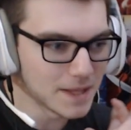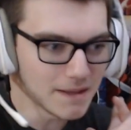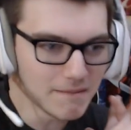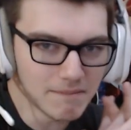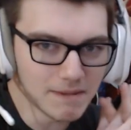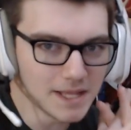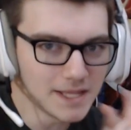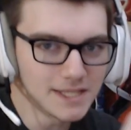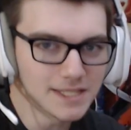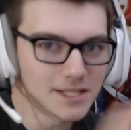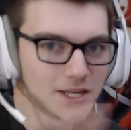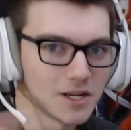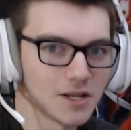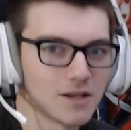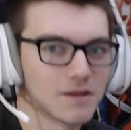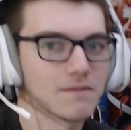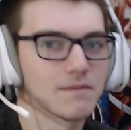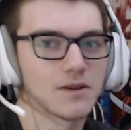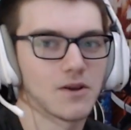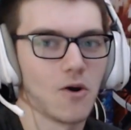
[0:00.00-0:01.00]
he's going
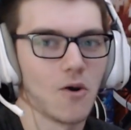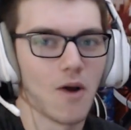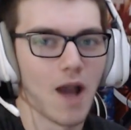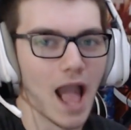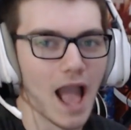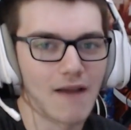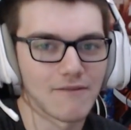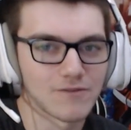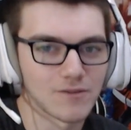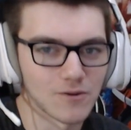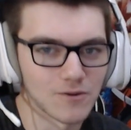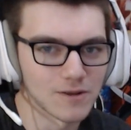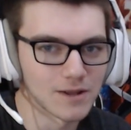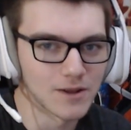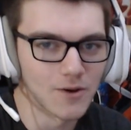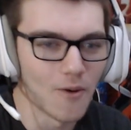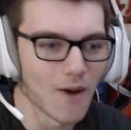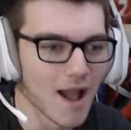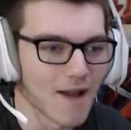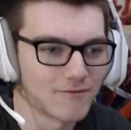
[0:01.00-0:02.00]
to go
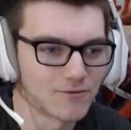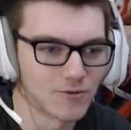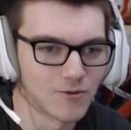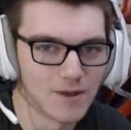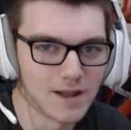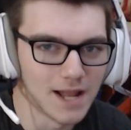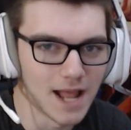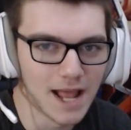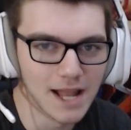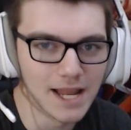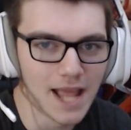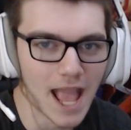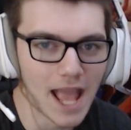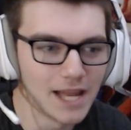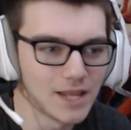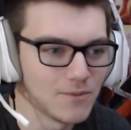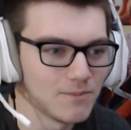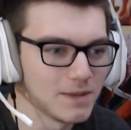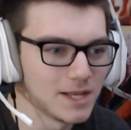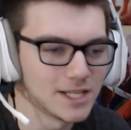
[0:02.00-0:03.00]
after it
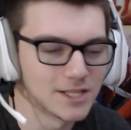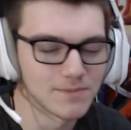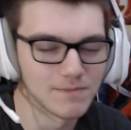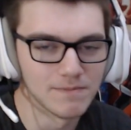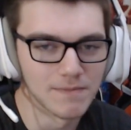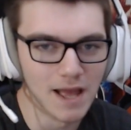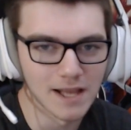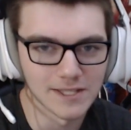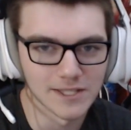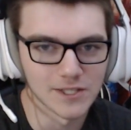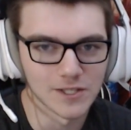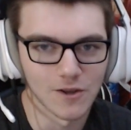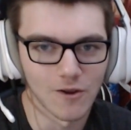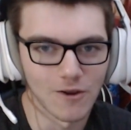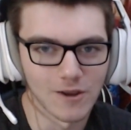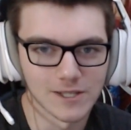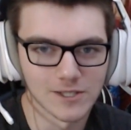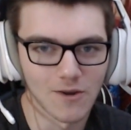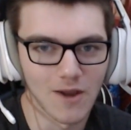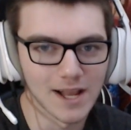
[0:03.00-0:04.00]
any means
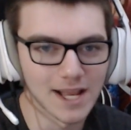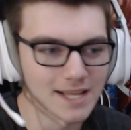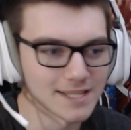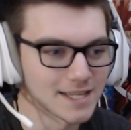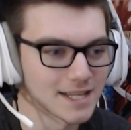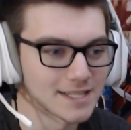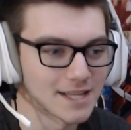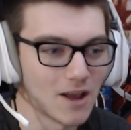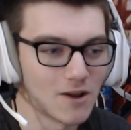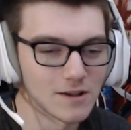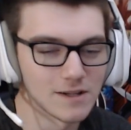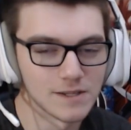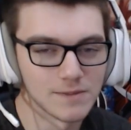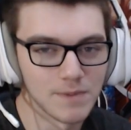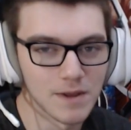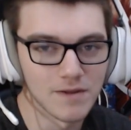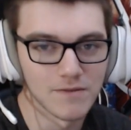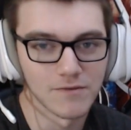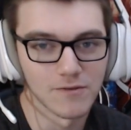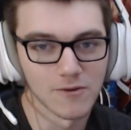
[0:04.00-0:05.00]
necessary. So I guess that's how it's
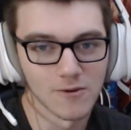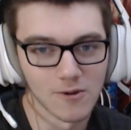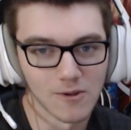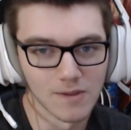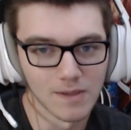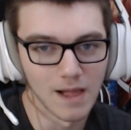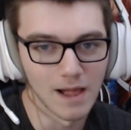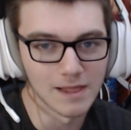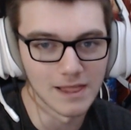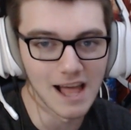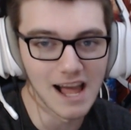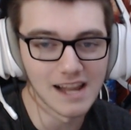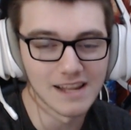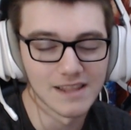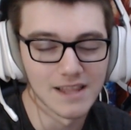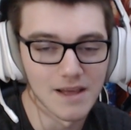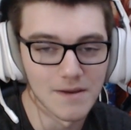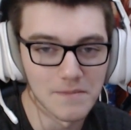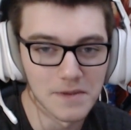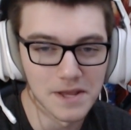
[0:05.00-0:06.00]
been for a lot of
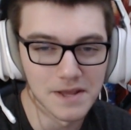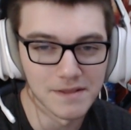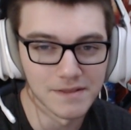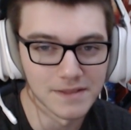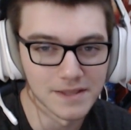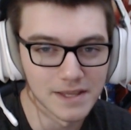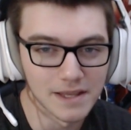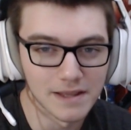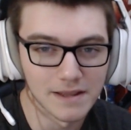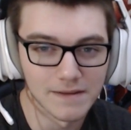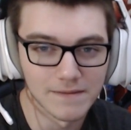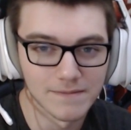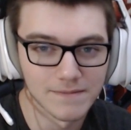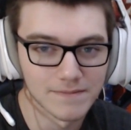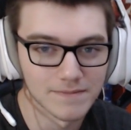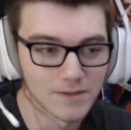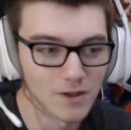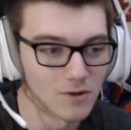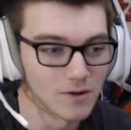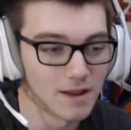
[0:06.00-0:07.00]
them in the...
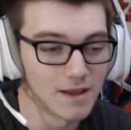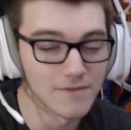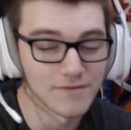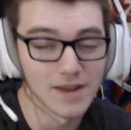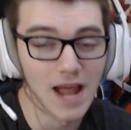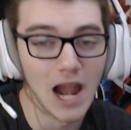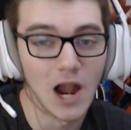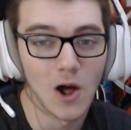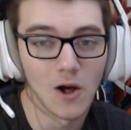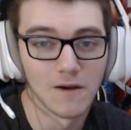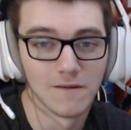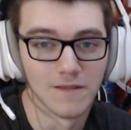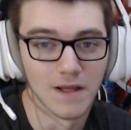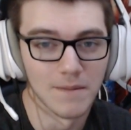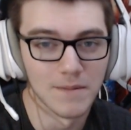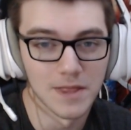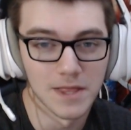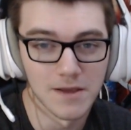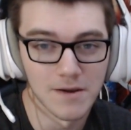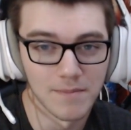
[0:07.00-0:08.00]
if not all of
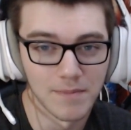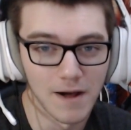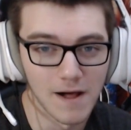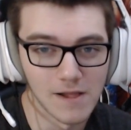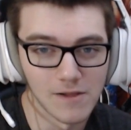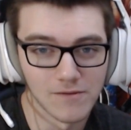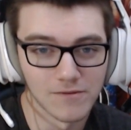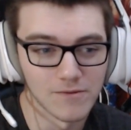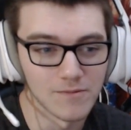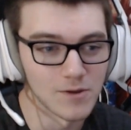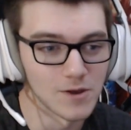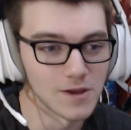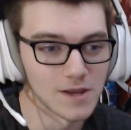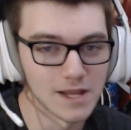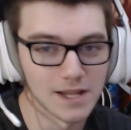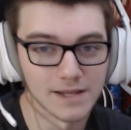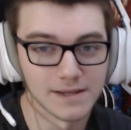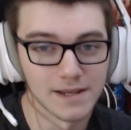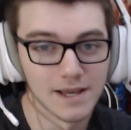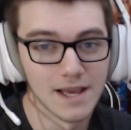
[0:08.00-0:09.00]
them in the Apollo Familia.
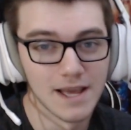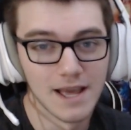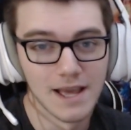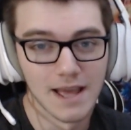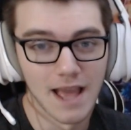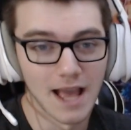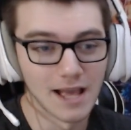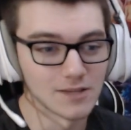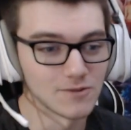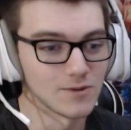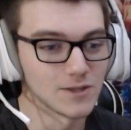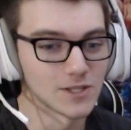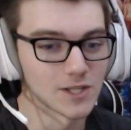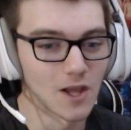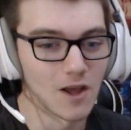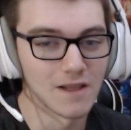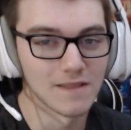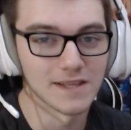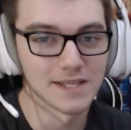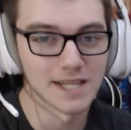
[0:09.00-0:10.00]
And as we
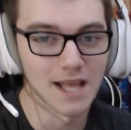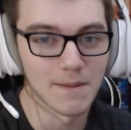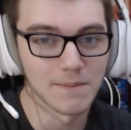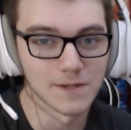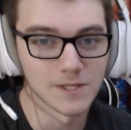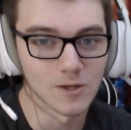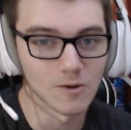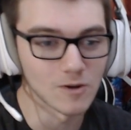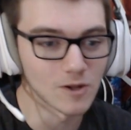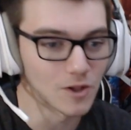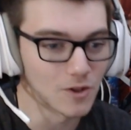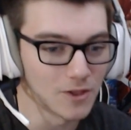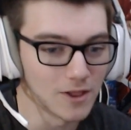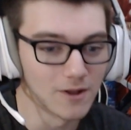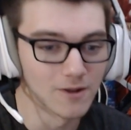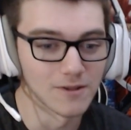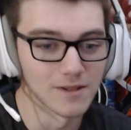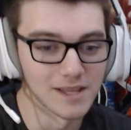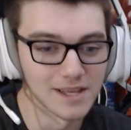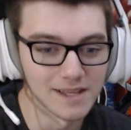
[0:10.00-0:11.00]
saw in this episode,
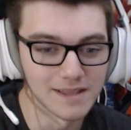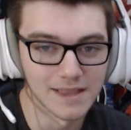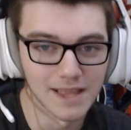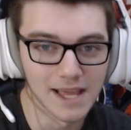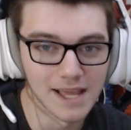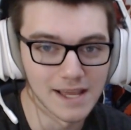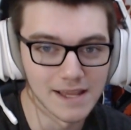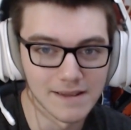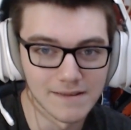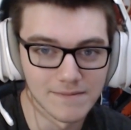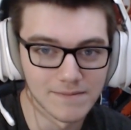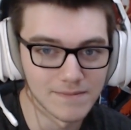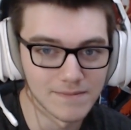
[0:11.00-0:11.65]
clearly they